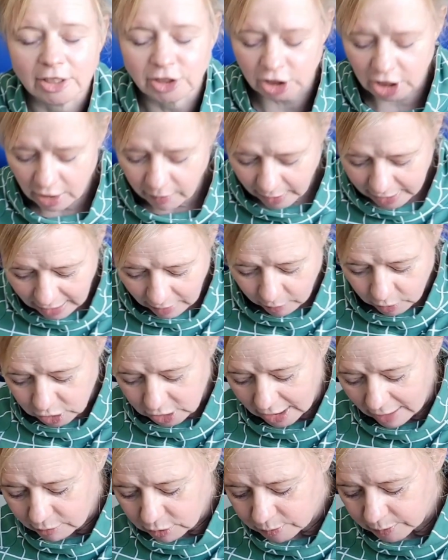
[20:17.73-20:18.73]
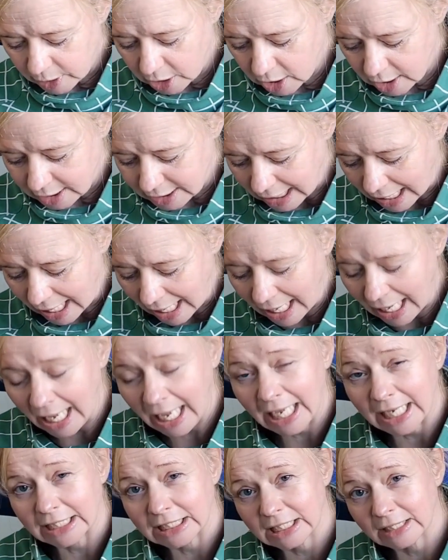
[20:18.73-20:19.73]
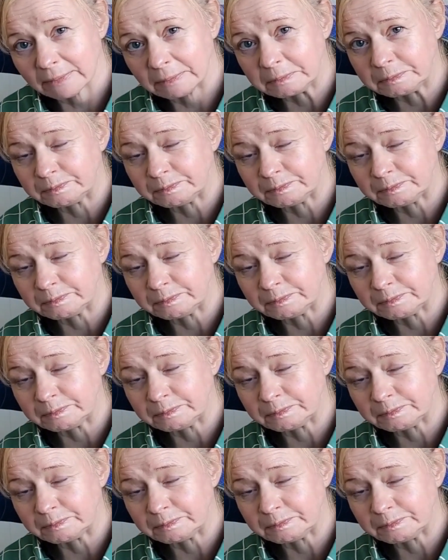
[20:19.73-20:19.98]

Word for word: and you know why that was? That was because I had